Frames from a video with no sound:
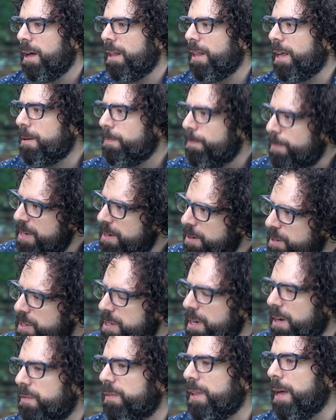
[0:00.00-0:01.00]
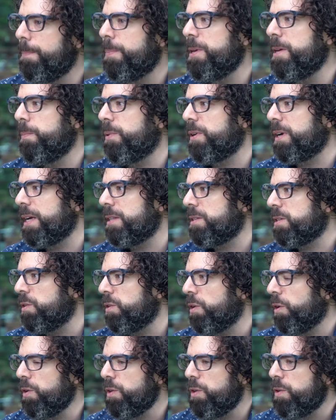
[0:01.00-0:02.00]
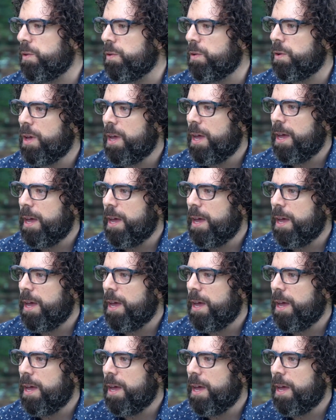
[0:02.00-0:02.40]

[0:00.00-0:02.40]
Like, be yourself. Let people get to know you.